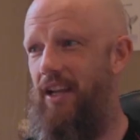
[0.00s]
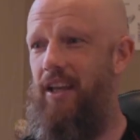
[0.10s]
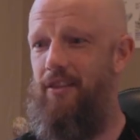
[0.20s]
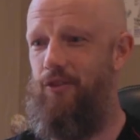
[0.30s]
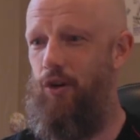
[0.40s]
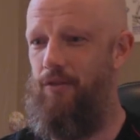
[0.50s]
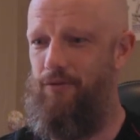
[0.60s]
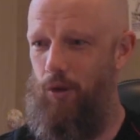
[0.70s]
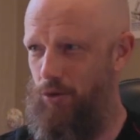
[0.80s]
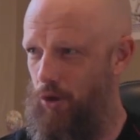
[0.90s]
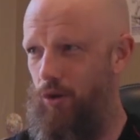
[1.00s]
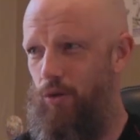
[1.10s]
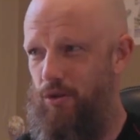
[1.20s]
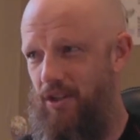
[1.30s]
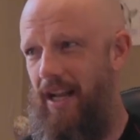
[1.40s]
okay, they've got
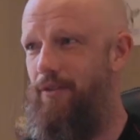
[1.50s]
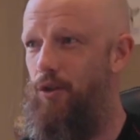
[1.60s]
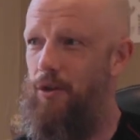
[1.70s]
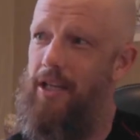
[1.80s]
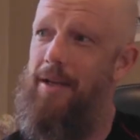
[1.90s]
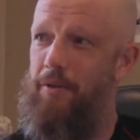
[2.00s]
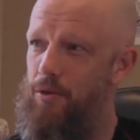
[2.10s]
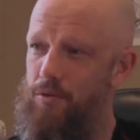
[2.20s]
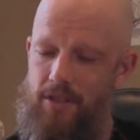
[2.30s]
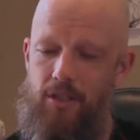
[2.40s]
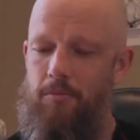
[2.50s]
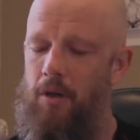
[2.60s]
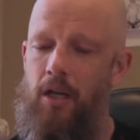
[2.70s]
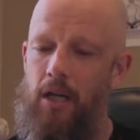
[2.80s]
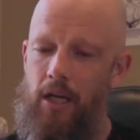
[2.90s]
volatile oils that have a lot of chemicals in them.